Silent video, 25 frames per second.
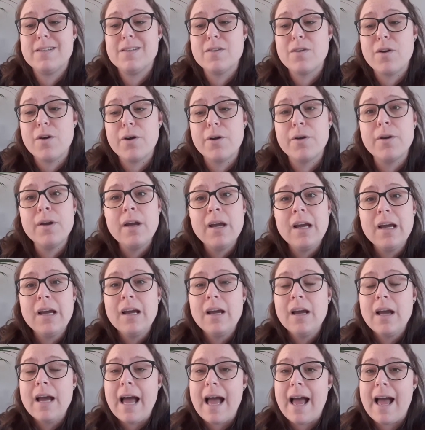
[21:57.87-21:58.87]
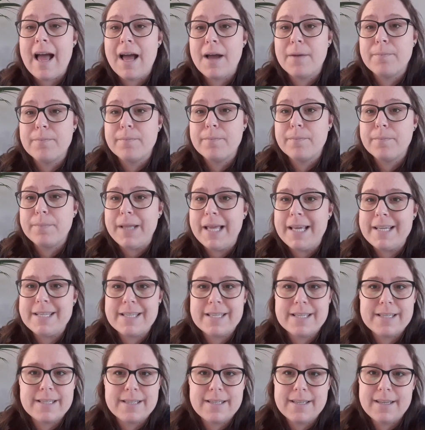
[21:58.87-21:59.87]
So
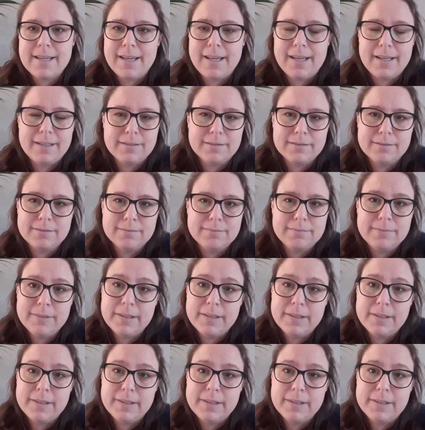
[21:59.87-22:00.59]
places in